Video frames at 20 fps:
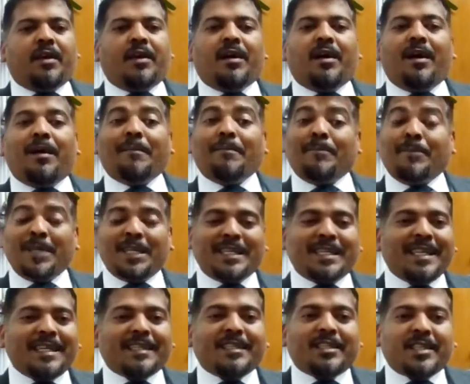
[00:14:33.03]

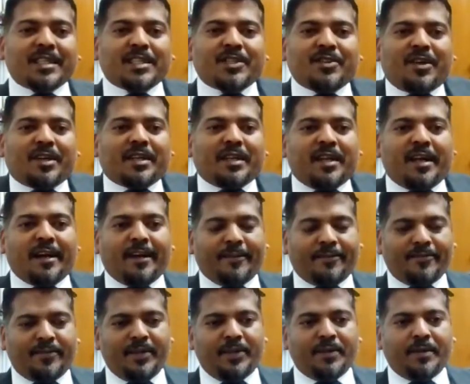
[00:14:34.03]
but that's just not
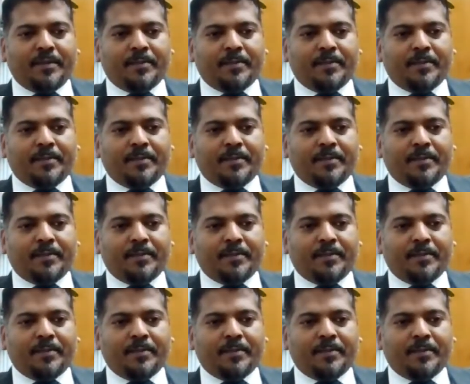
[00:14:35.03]
enough.